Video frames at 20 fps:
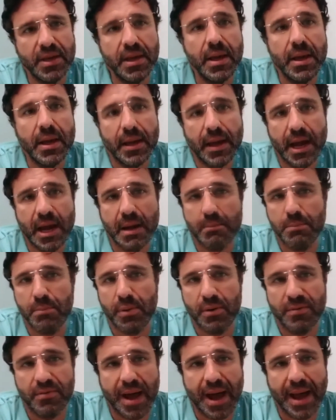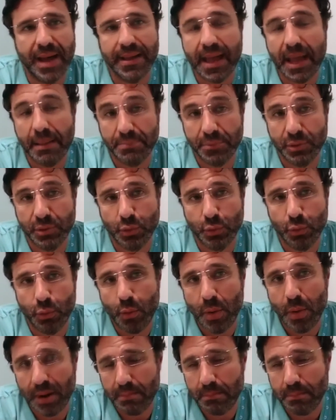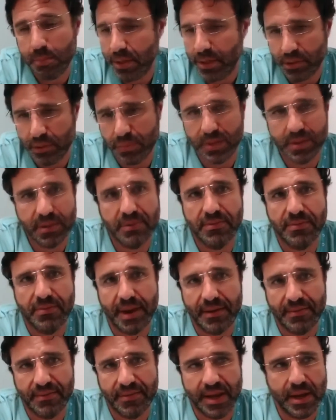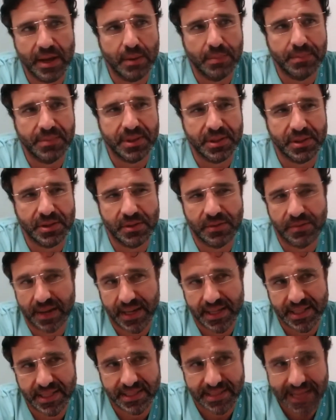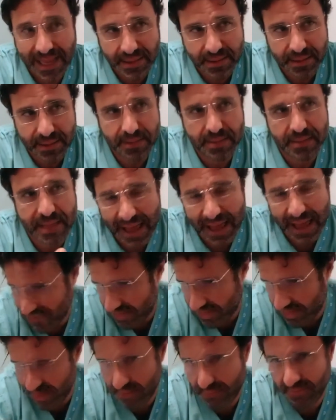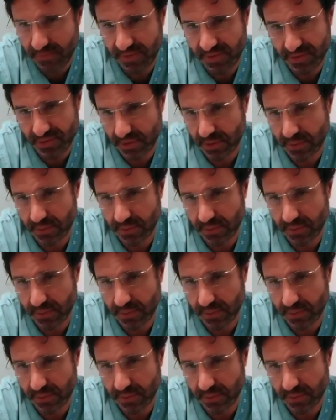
can provide up to 1.25 diopters of extended depth of vision.